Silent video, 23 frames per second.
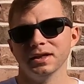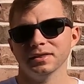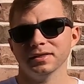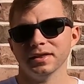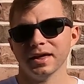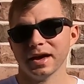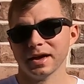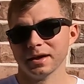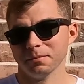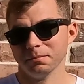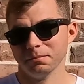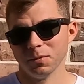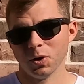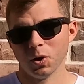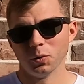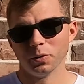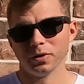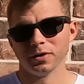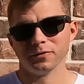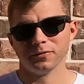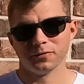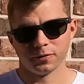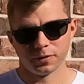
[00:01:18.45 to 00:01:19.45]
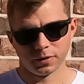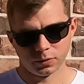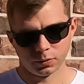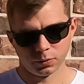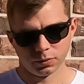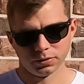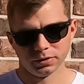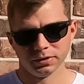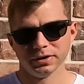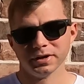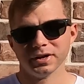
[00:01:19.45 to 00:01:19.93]
like mowing
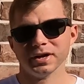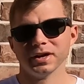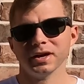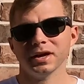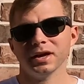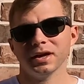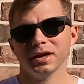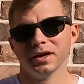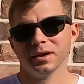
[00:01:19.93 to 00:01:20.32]
frequently,